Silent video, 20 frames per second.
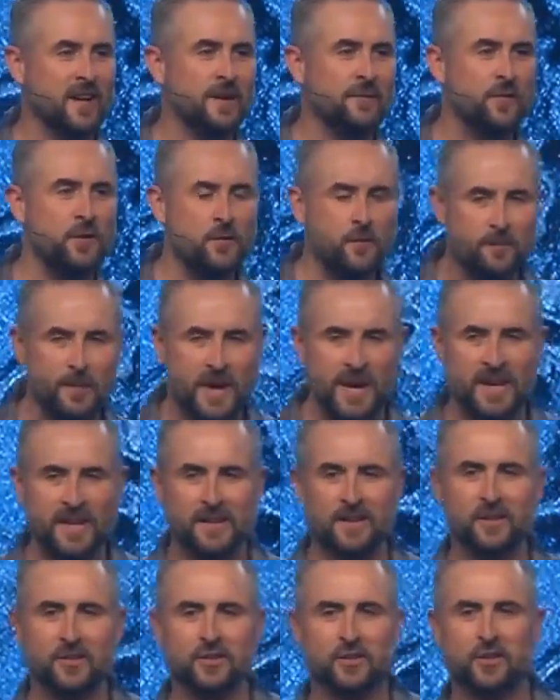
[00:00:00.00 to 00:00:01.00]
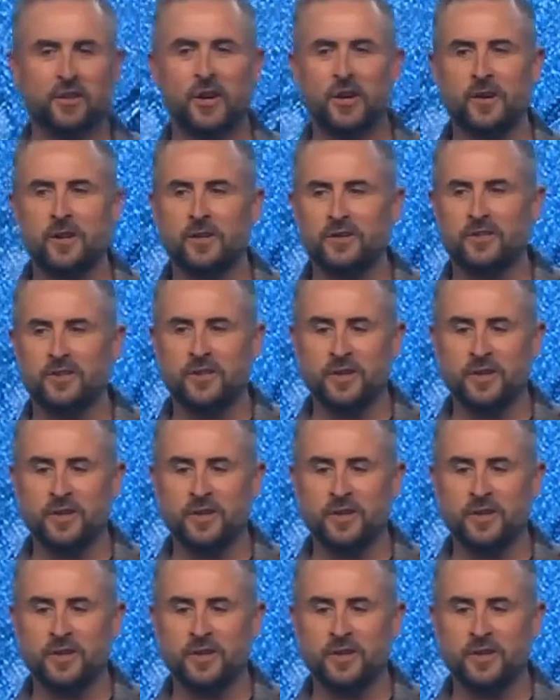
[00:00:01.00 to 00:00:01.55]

if you've been in the church,